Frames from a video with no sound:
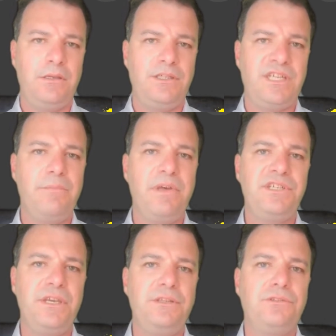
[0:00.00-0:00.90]
Shade by
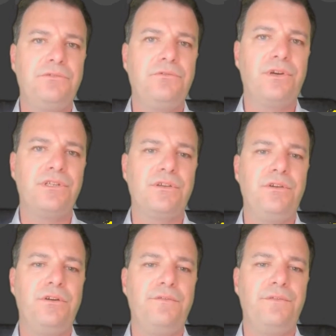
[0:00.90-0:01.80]
shade towards a
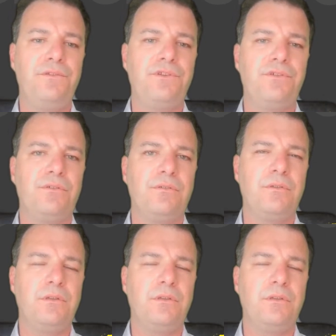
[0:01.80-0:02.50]
greener future,